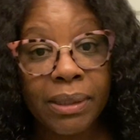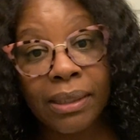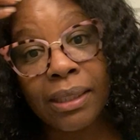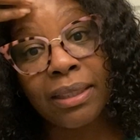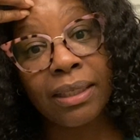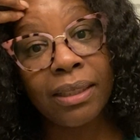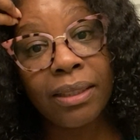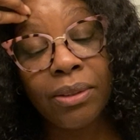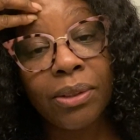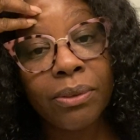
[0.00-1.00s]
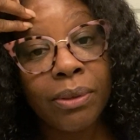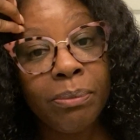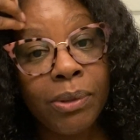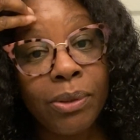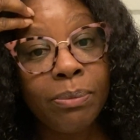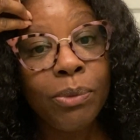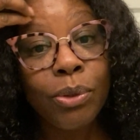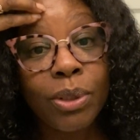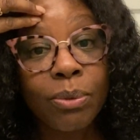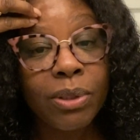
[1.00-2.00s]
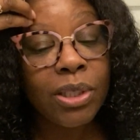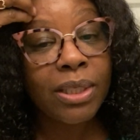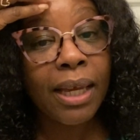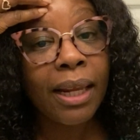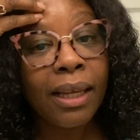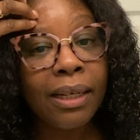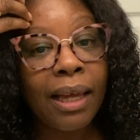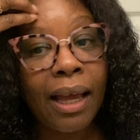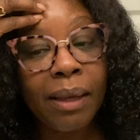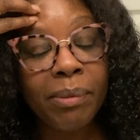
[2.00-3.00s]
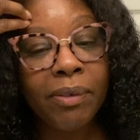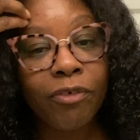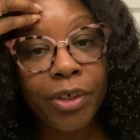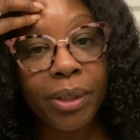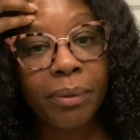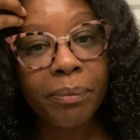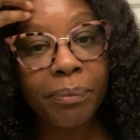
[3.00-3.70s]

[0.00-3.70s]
And then I think, the music was just kind of a hobby for him.